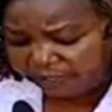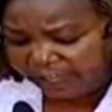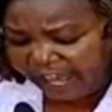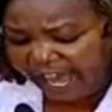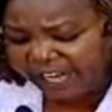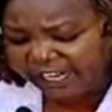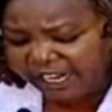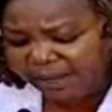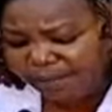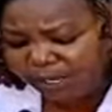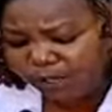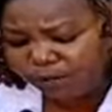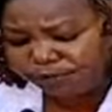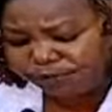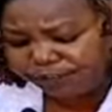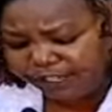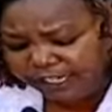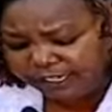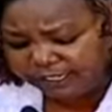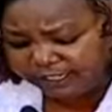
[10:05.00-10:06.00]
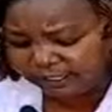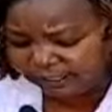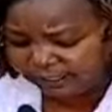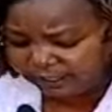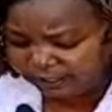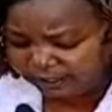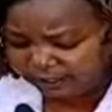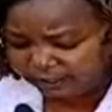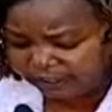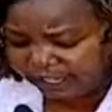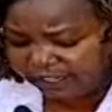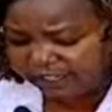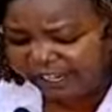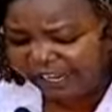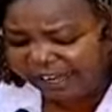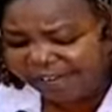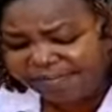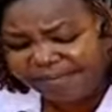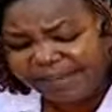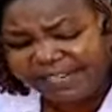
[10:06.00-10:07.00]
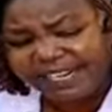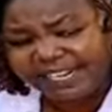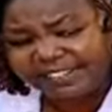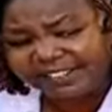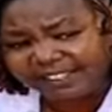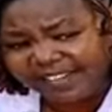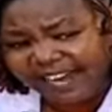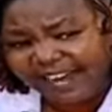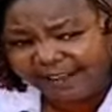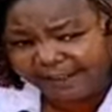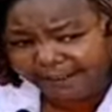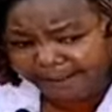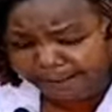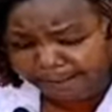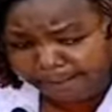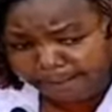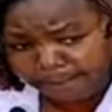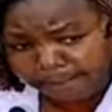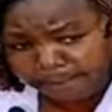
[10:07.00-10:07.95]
there are a number of things that the government has done.